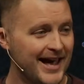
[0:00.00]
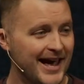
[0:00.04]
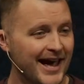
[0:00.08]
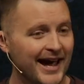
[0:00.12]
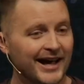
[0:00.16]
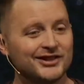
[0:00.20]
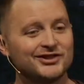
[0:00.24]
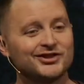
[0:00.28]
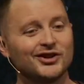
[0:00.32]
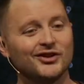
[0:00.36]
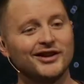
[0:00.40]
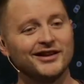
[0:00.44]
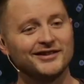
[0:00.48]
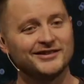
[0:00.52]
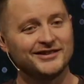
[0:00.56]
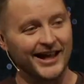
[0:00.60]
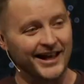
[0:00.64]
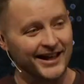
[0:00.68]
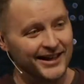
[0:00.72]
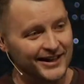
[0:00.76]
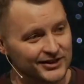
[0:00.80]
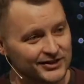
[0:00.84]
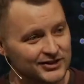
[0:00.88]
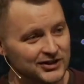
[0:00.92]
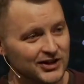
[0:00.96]
And so they
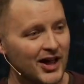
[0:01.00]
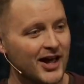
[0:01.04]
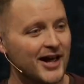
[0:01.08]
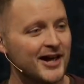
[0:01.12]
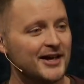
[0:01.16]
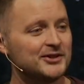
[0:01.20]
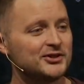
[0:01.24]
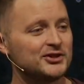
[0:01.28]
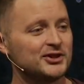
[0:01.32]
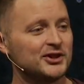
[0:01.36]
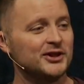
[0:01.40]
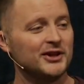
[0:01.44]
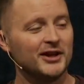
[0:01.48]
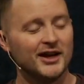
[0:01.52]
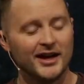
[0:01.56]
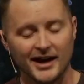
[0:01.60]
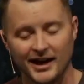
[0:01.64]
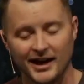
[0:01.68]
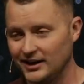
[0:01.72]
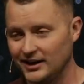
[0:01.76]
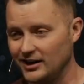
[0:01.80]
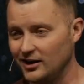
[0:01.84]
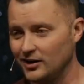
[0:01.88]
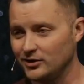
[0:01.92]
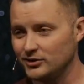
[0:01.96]
take his lunch, and,
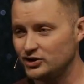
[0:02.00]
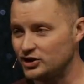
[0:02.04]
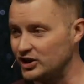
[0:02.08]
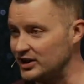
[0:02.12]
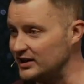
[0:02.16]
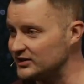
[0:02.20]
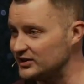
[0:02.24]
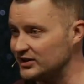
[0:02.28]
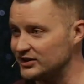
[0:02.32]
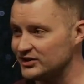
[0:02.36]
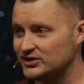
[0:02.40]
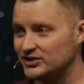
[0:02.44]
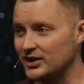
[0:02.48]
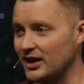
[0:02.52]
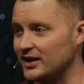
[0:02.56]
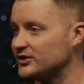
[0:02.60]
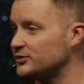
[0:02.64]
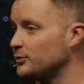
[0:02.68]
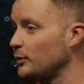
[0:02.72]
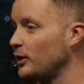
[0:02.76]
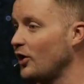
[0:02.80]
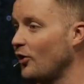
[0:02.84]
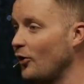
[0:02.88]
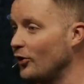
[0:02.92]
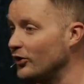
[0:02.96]
Jesus does
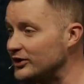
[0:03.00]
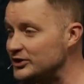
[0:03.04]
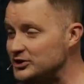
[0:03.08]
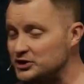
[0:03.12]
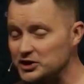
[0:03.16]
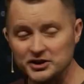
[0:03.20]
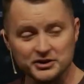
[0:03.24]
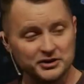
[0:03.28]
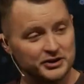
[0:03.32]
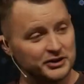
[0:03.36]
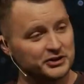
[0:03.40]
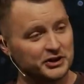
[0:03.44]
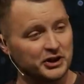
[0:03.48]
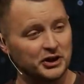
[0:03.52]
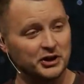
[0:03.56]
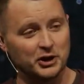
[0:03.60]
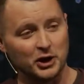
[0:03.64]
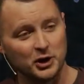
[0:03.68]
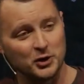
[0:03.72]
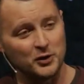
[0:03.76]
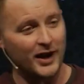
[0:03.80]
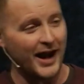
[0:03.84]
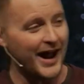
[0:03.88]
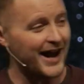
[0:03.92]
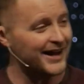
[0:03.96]
what only Jesus can
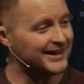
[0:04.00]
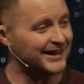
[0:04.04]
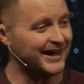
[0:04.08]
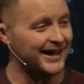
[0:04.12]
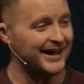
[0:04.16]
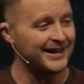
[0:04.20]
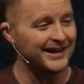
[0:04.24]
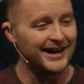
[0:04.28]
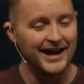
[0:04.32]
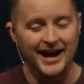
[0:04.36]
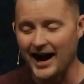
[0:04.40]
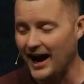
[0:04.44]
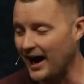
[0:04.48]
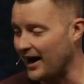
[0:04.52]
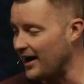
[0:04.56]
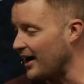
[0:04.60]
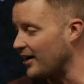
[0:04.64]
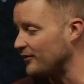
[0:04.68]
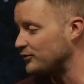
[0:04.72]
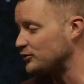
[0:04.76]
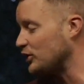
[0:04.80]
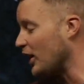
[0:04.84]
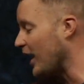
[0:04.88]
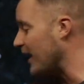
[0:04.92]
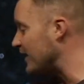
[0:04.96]
do. And
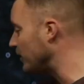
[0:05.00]
I've tried